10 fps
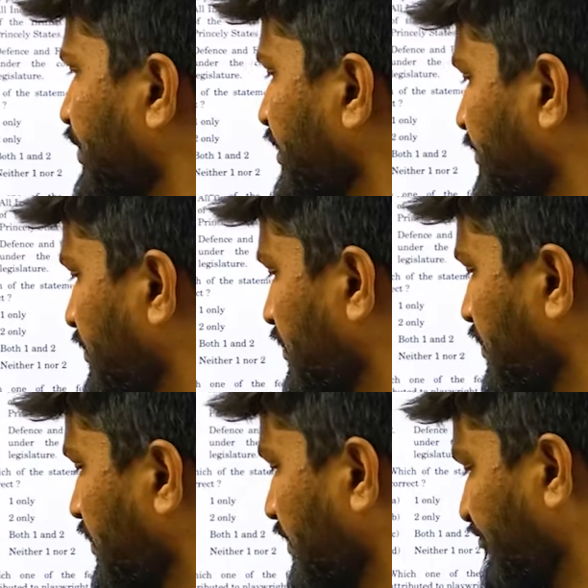today.
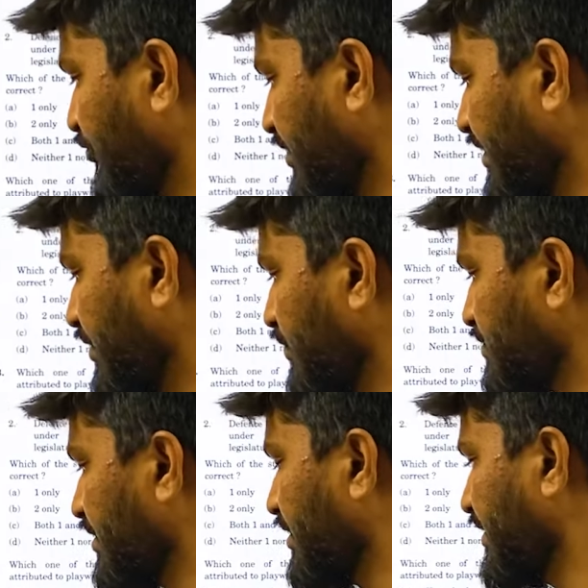If you have any
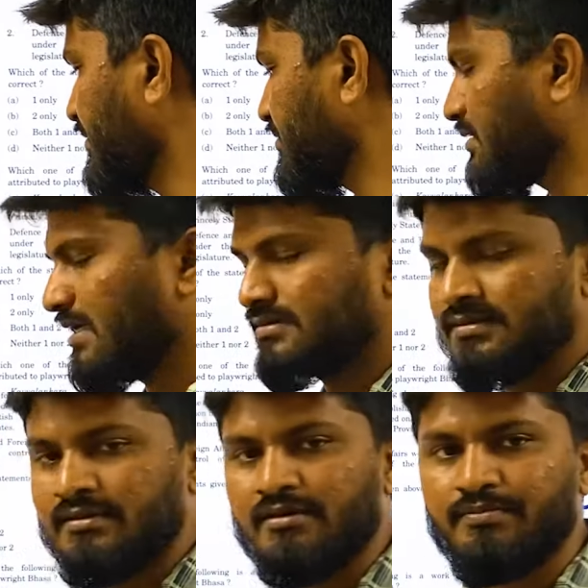doubts regarding this class,
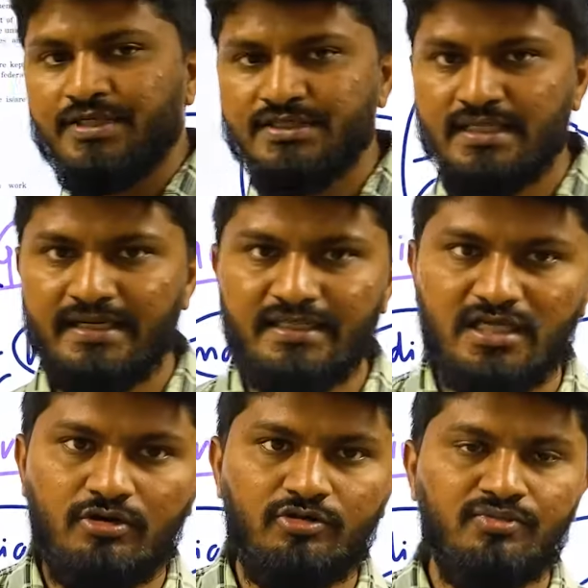please write in
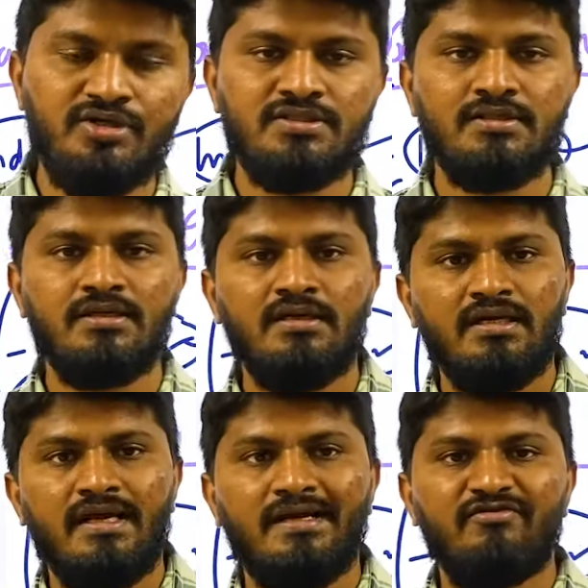the comment box.
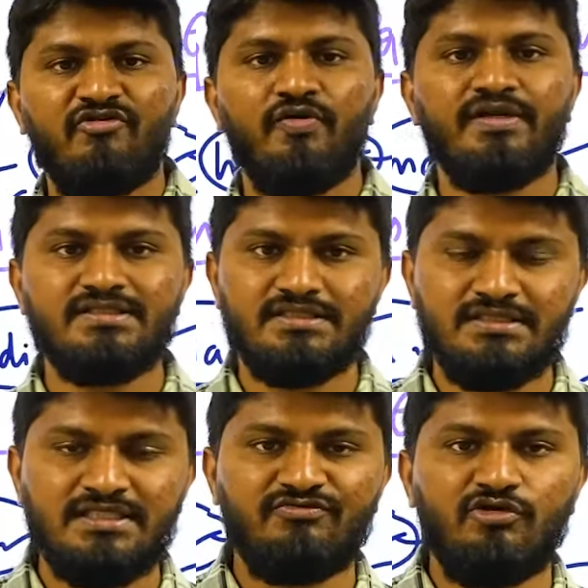And if you have any
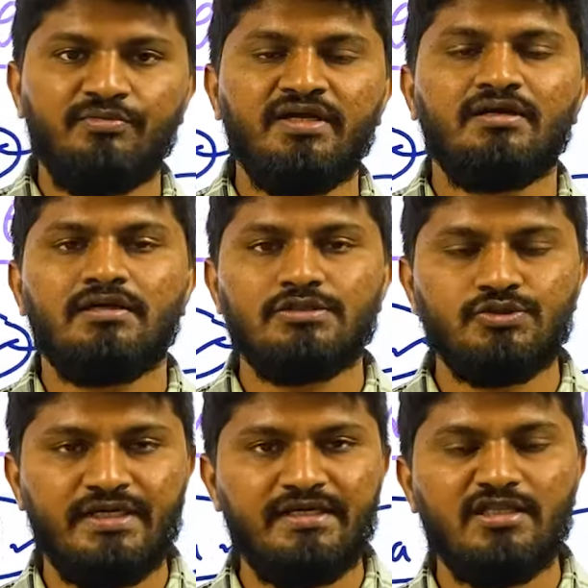suggestions for me,
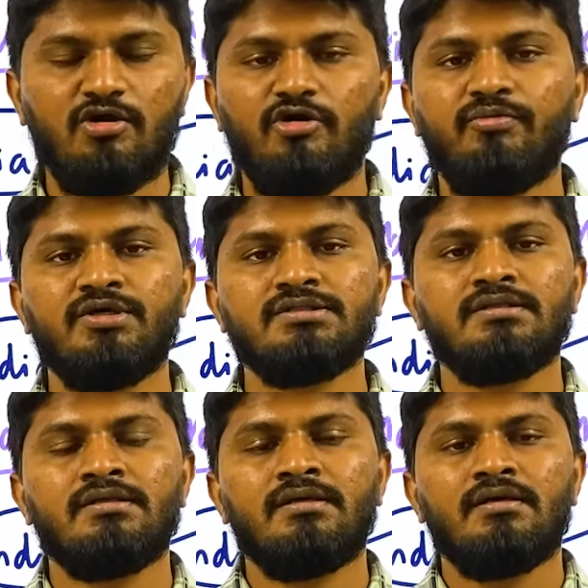also write in the comment box.
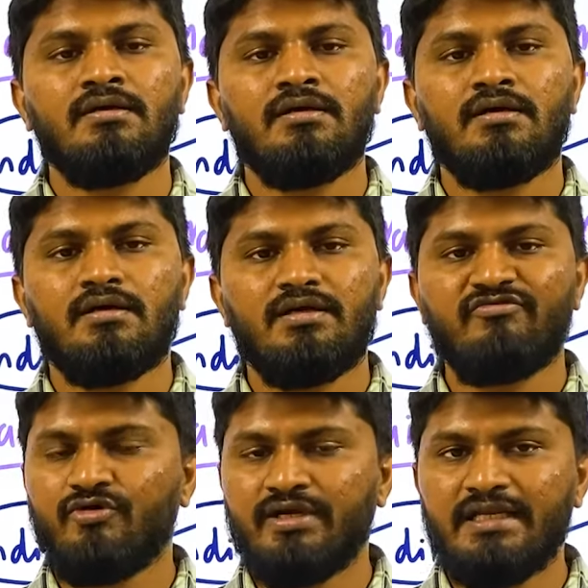
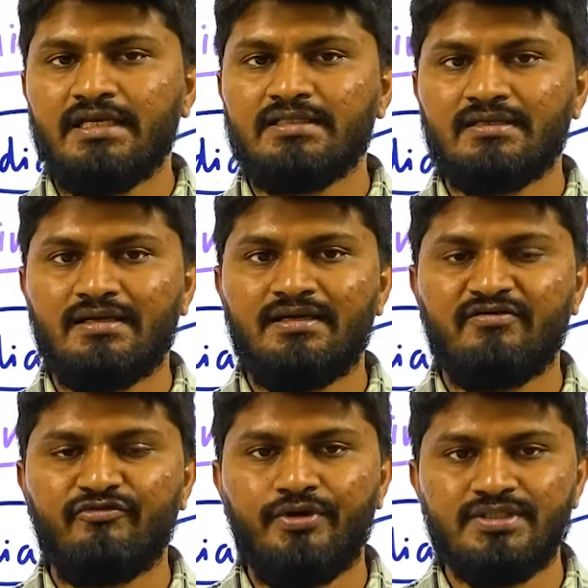If you want any other kind
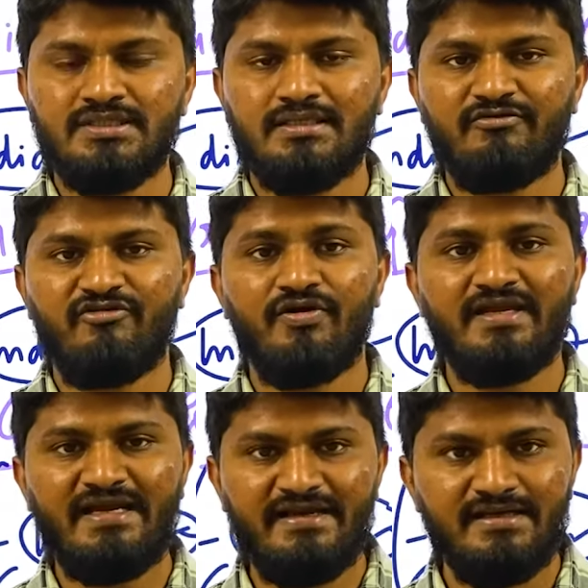of videos, if you have
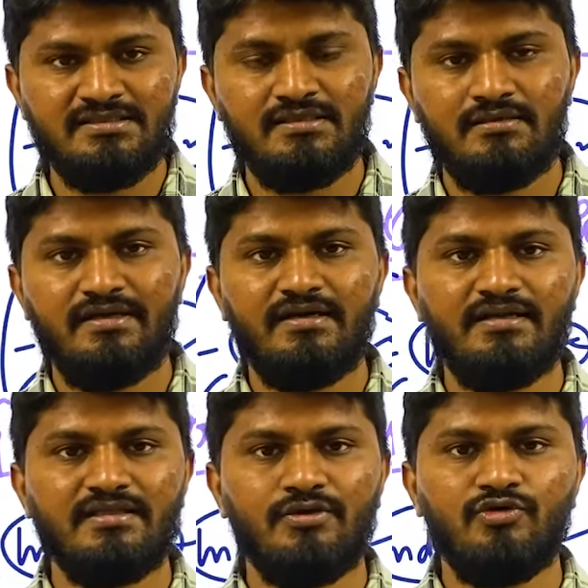any ideas
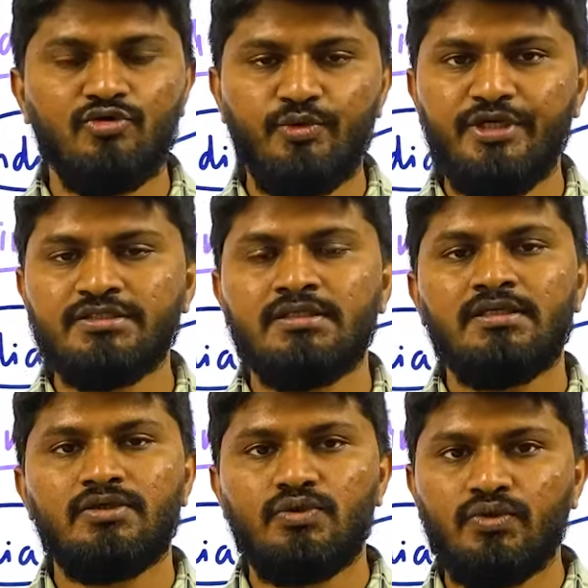regarding the YouTube videos,
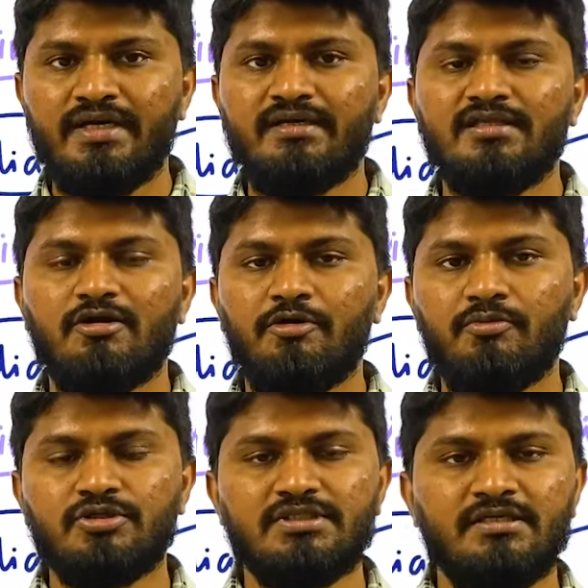do write in the comment
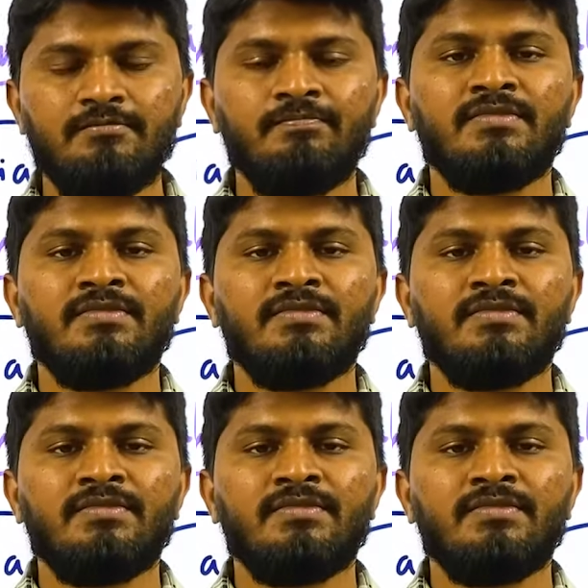box again.